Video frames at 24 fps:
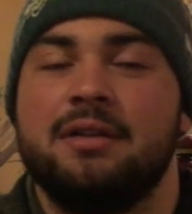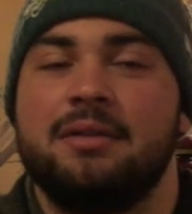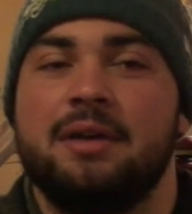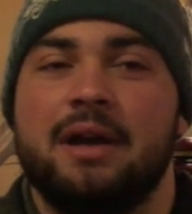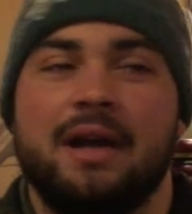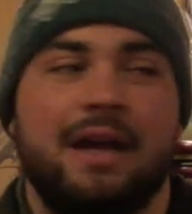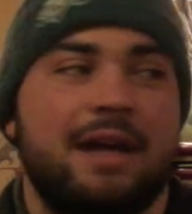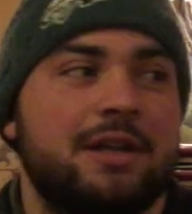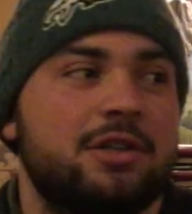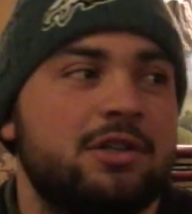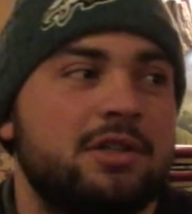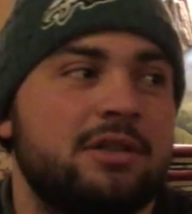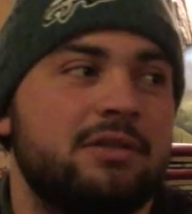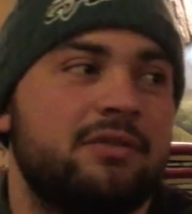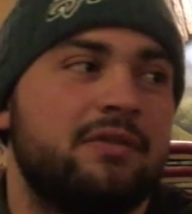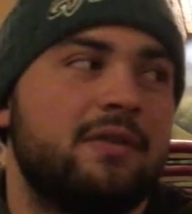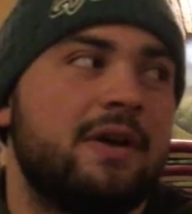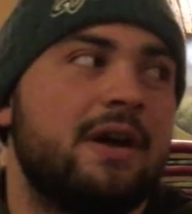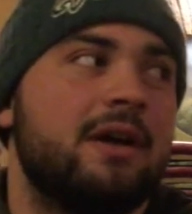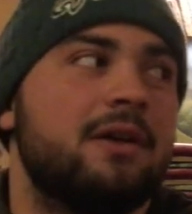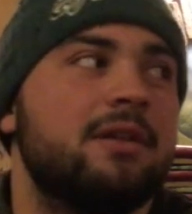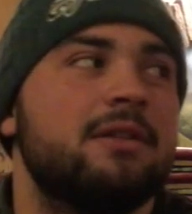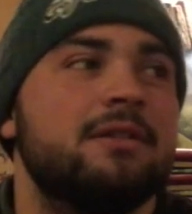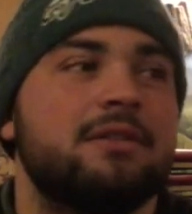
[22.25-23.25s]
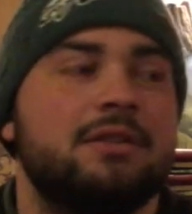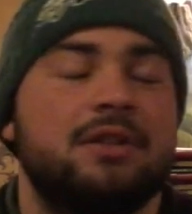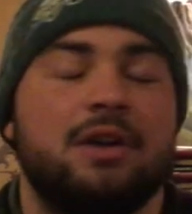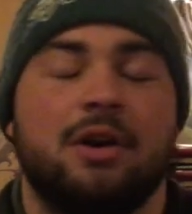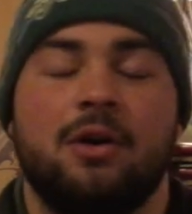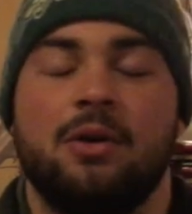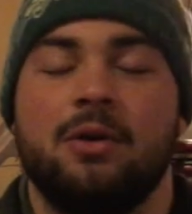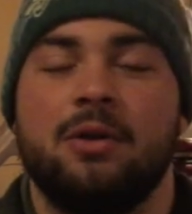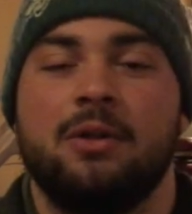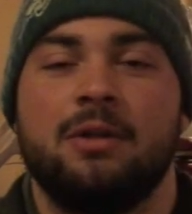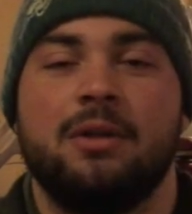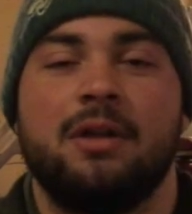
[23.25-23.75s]
I actually found
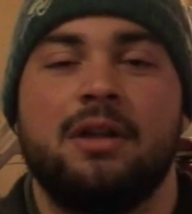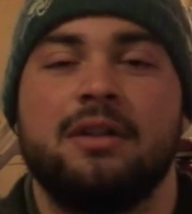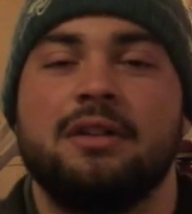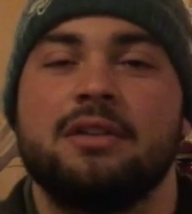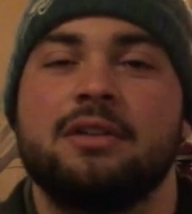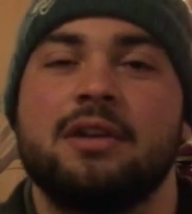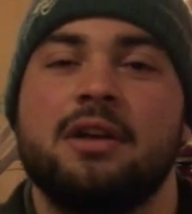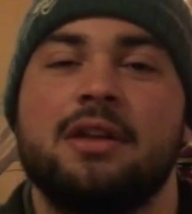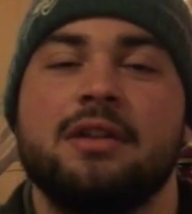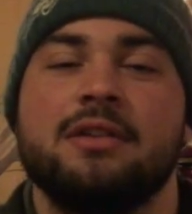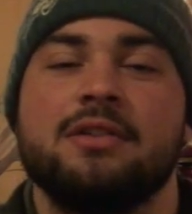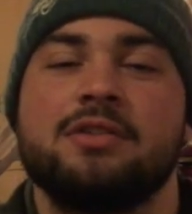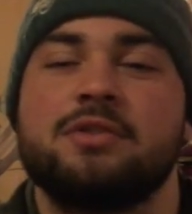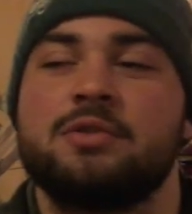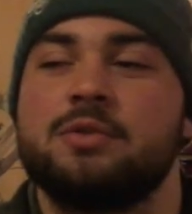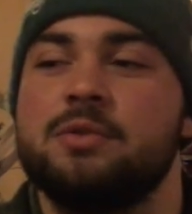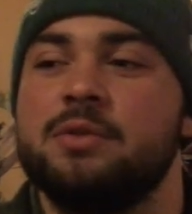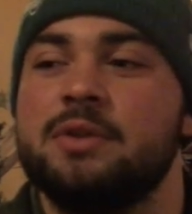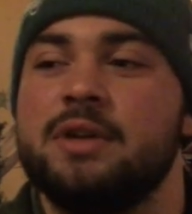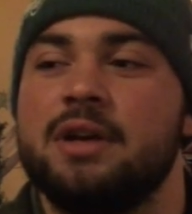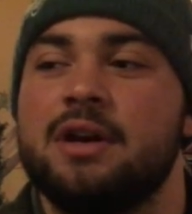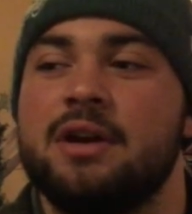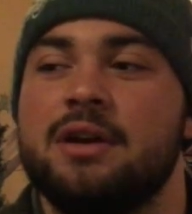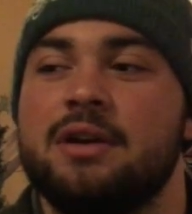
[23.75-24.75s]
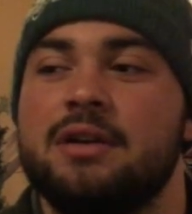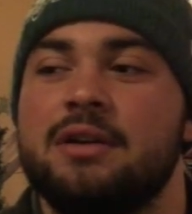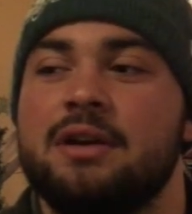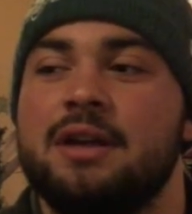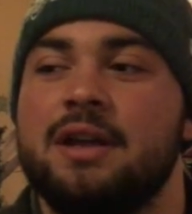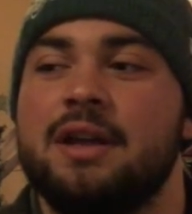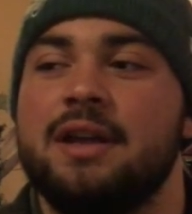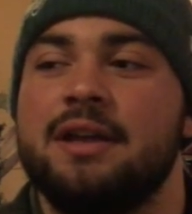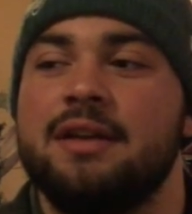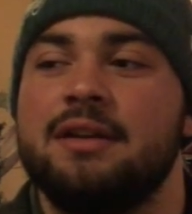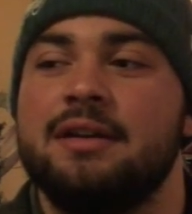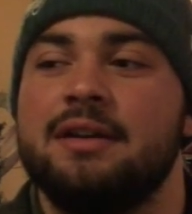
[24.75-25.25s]
coal on the schoolyard,
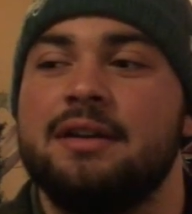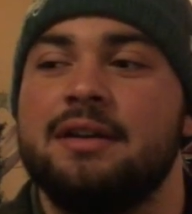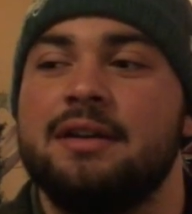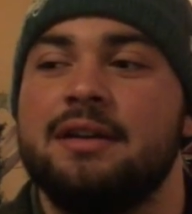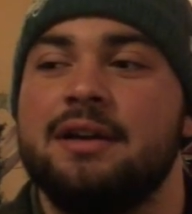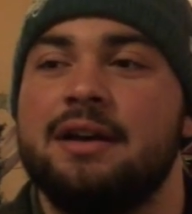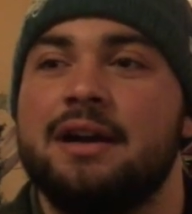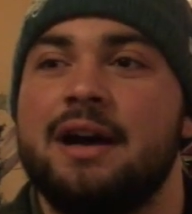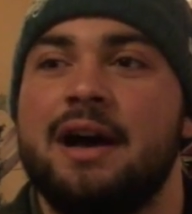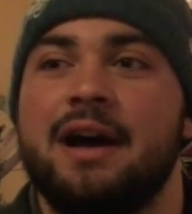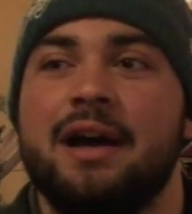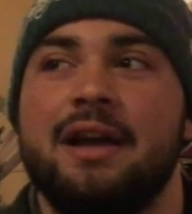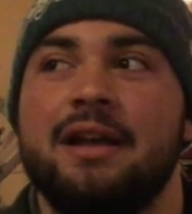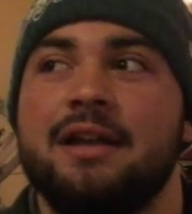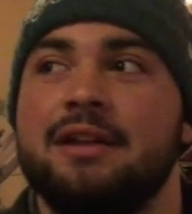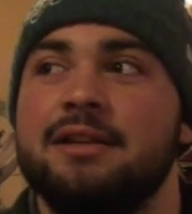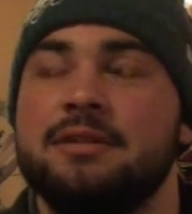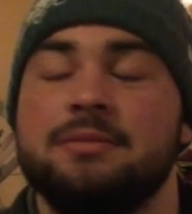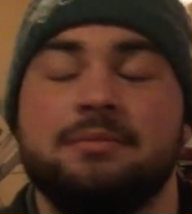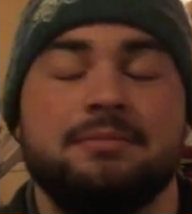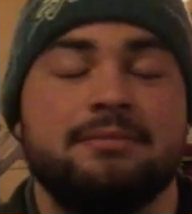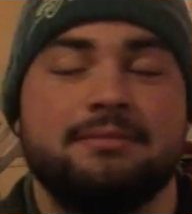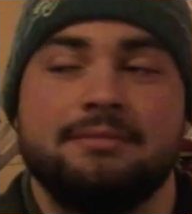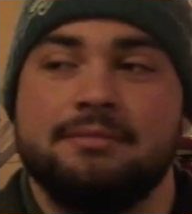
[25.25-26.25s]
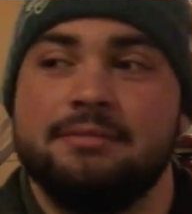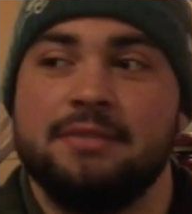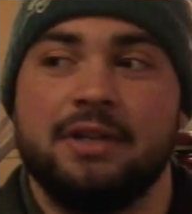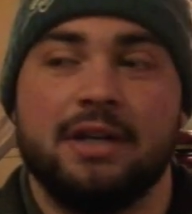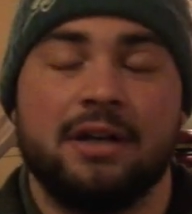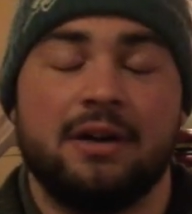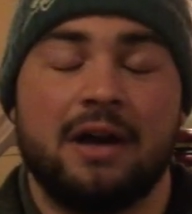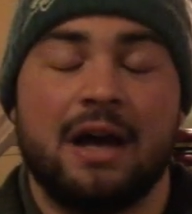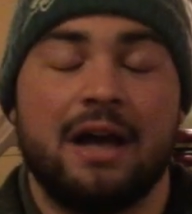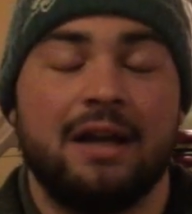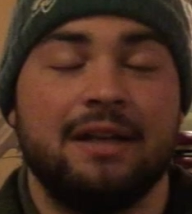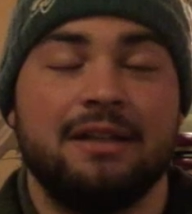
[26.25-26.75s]
and I
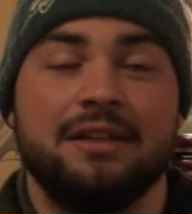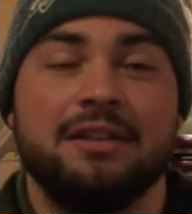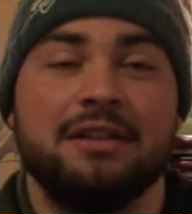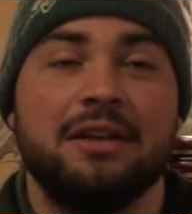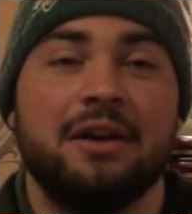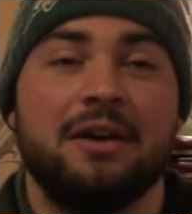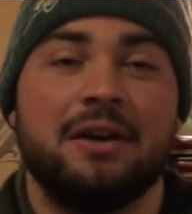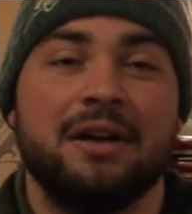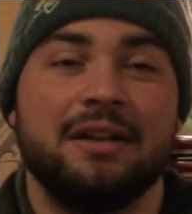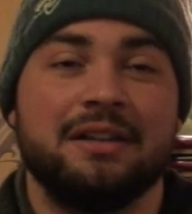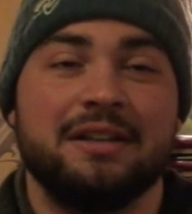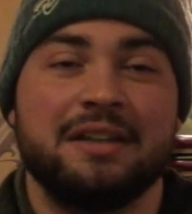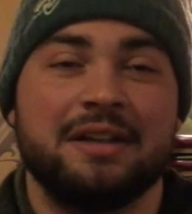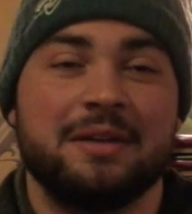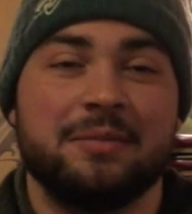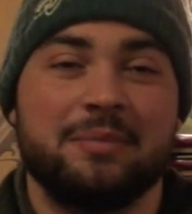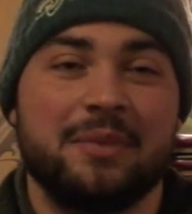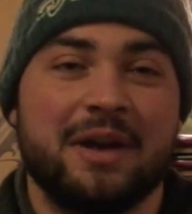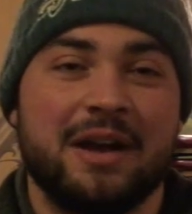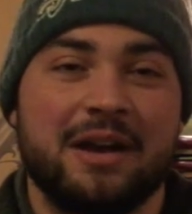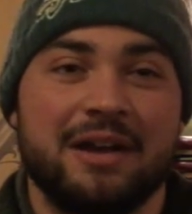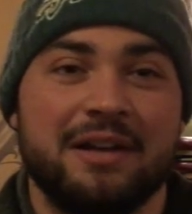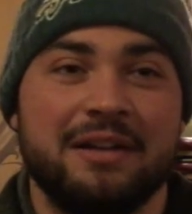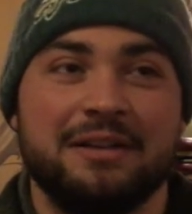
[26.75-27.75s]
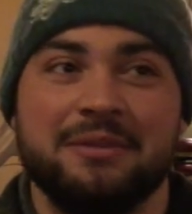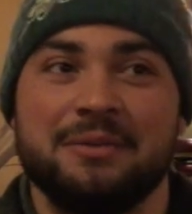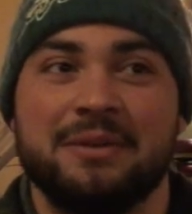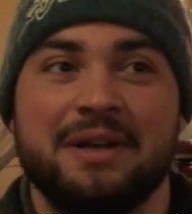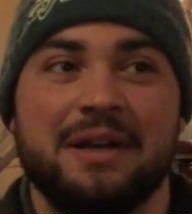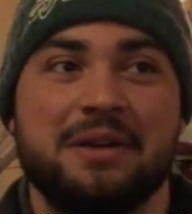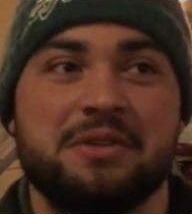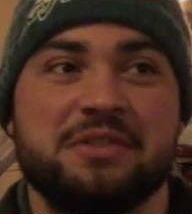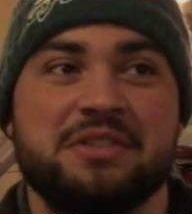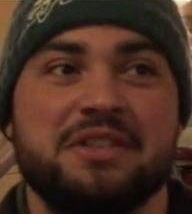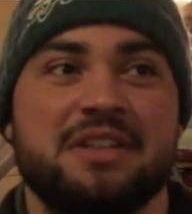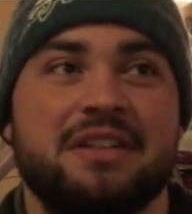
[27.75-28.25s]
didn't know anything about it when
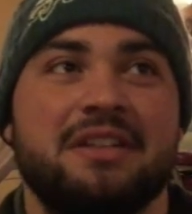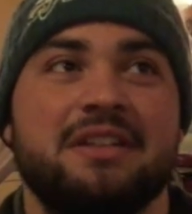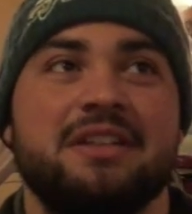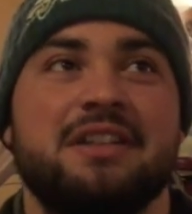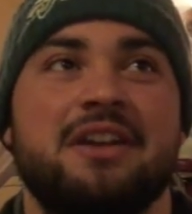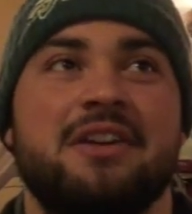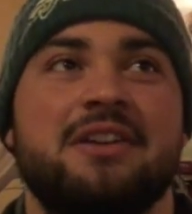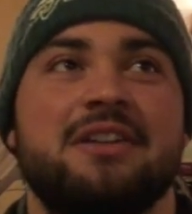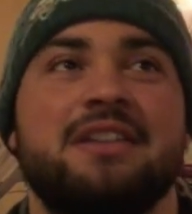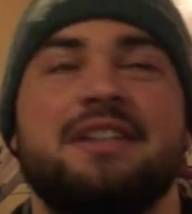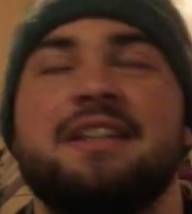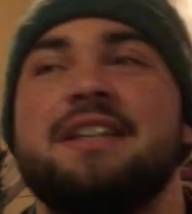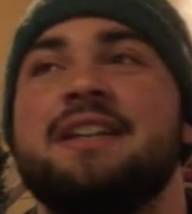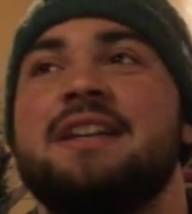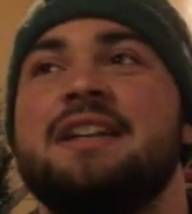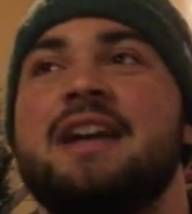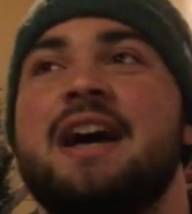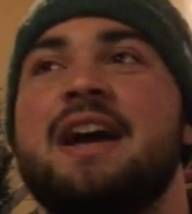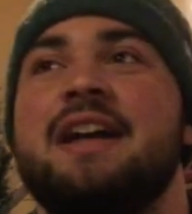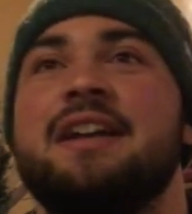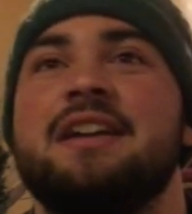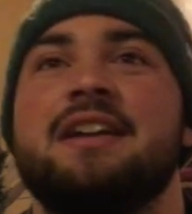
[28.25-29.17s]
I was a young kid.